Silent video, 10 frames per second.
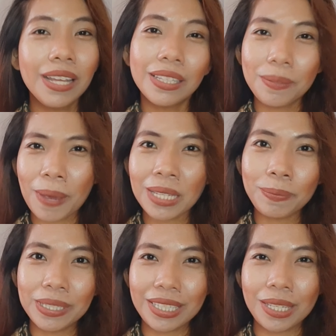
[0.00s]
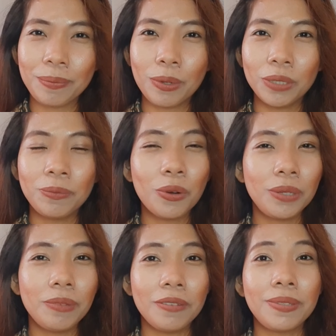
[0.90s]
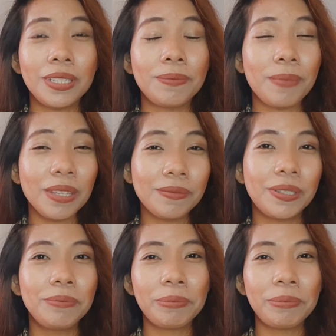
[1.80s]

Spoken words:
The past participle form of this main verb